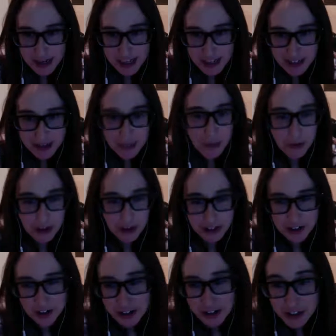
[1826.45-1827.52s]
or
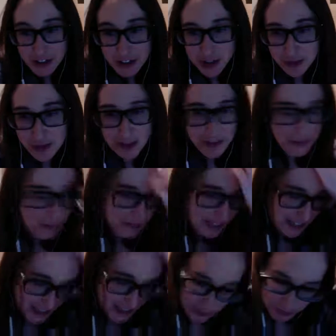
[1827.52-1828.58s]
do you have plans
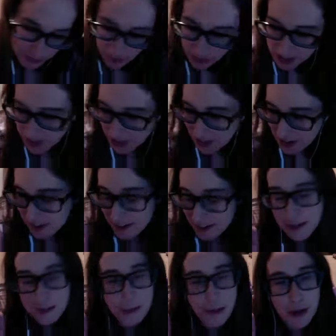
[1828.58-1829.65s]
for what your next
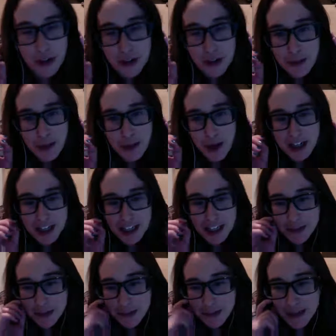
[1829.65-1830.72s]
book or project would
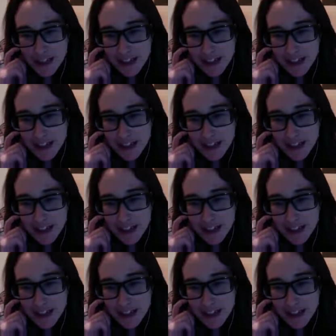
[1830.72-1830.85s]
be?